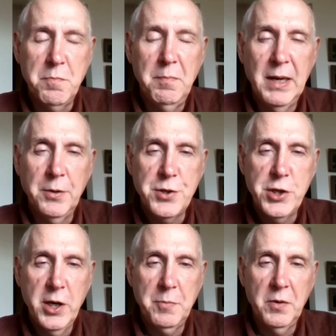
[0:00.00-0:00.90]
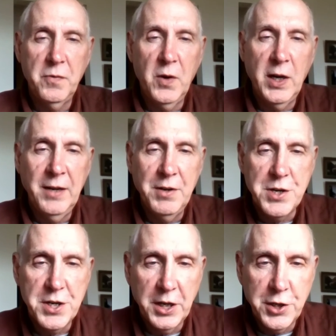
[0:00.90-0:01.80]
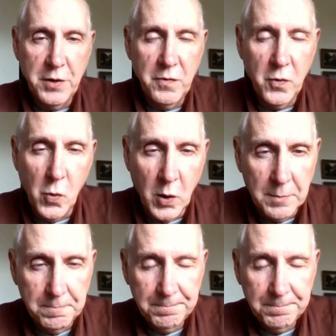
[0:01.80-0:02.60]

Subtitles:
Mounce chapter 5 and section 4.